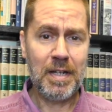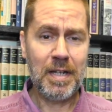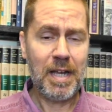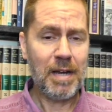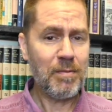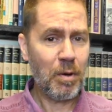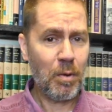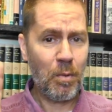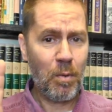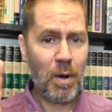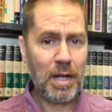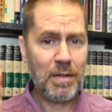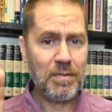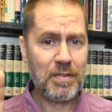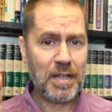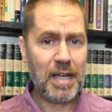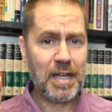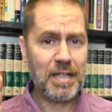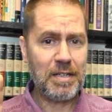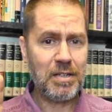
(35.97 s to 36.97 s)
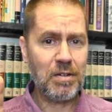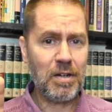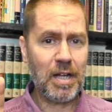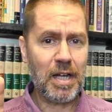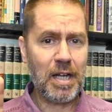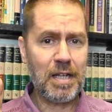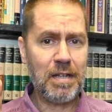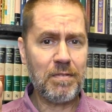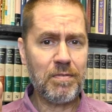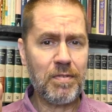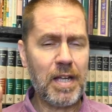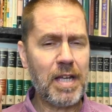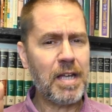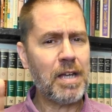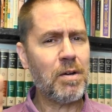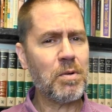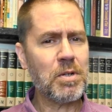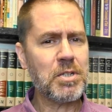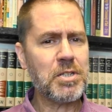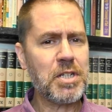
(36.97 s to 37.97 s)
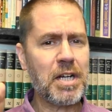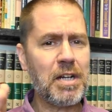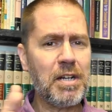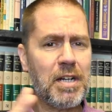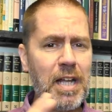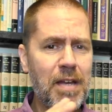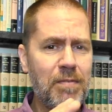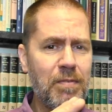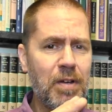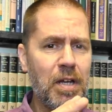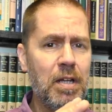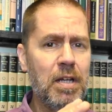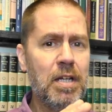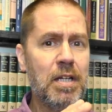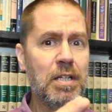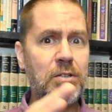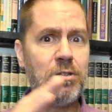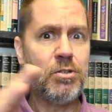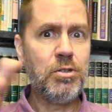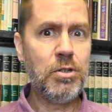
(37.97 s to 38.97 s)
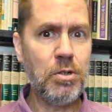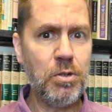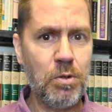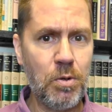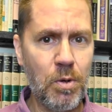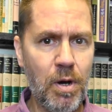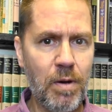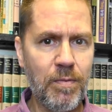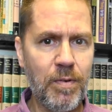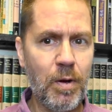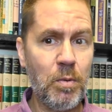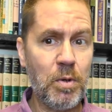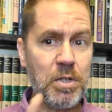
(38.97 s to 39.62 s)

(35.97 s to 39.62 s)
Ever want that in your life? Hey, I wish I could have a do over.